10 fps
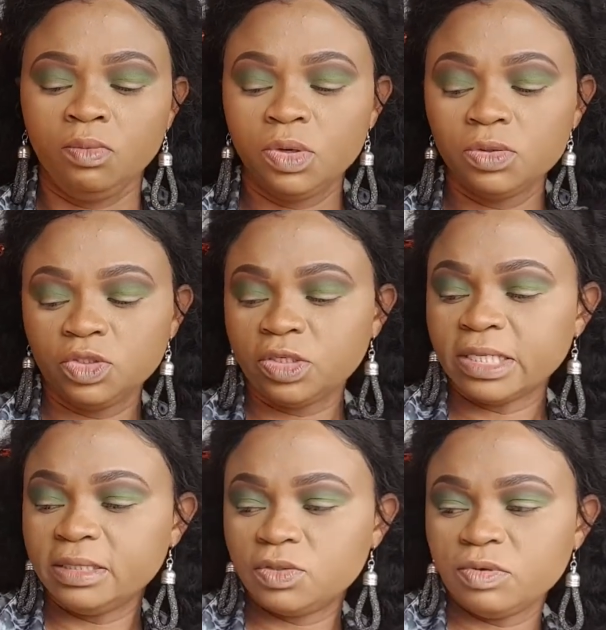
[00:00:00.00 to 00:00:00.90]
we're gonna try
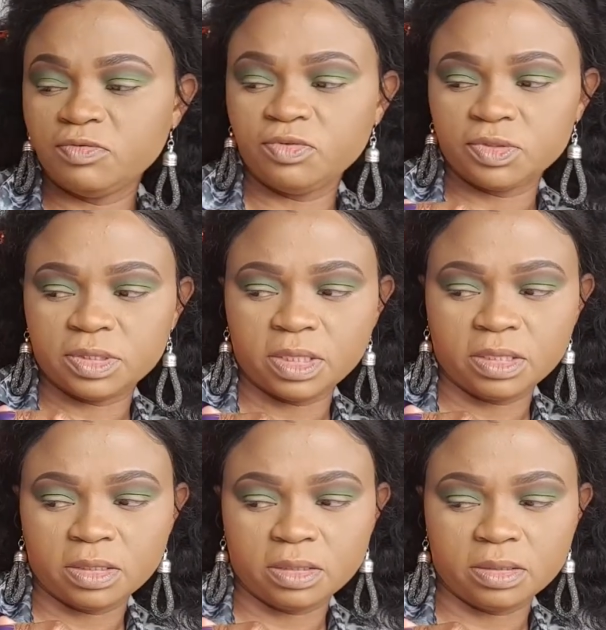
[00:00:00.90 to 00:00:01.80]
this one first.
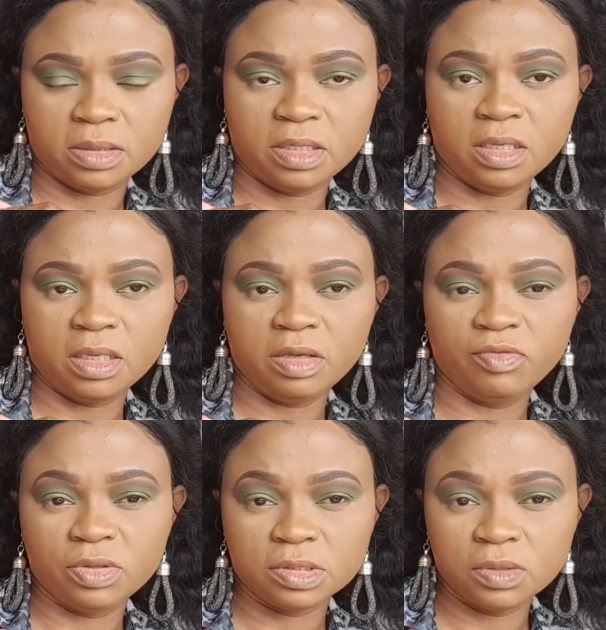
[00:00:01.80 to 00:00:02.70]

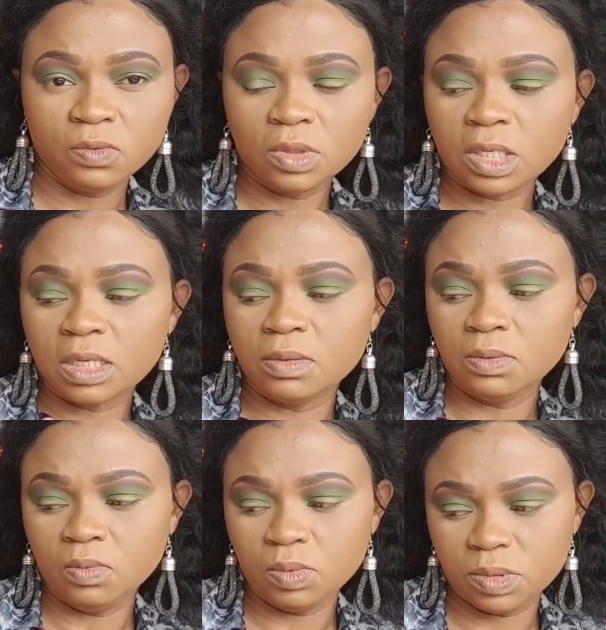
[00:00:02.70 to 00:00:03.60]
If it doesn't work out,
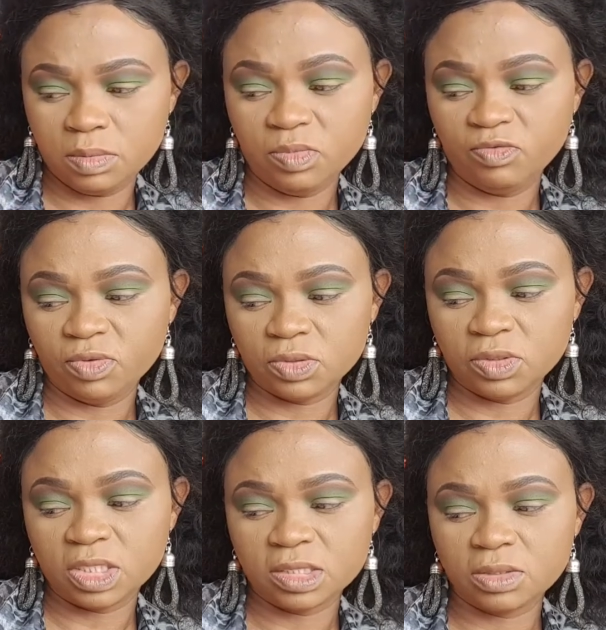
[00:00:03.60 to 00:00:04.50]
we'll move on
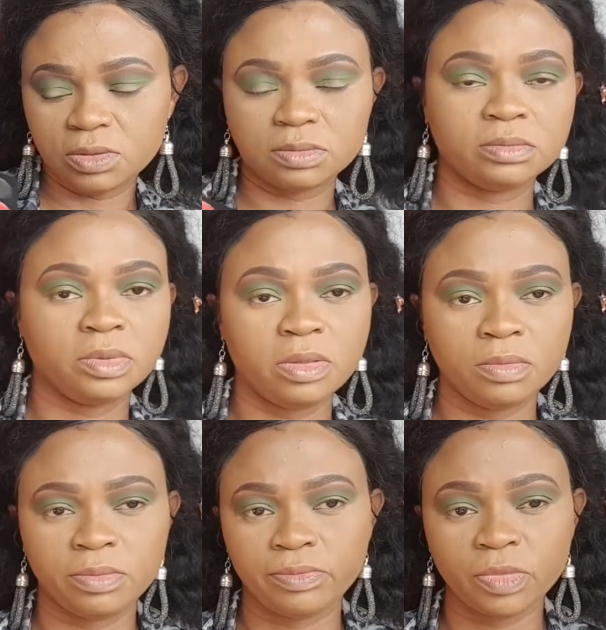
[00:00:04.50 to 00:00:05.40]
to next door.
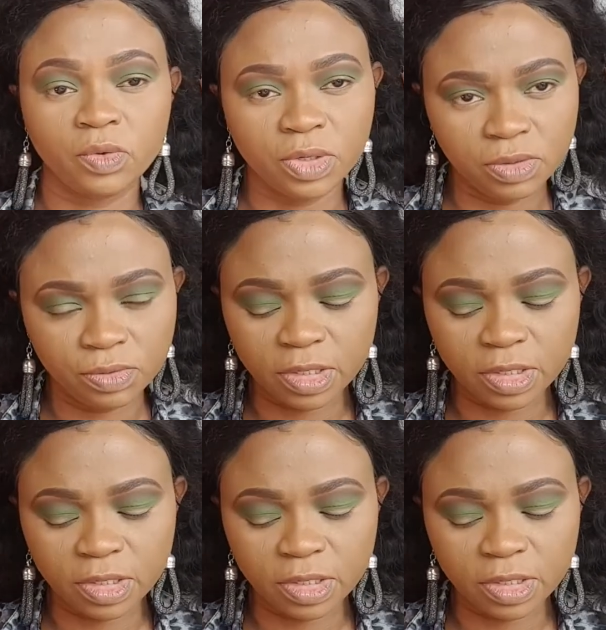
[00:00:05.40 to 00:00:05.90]
Okay.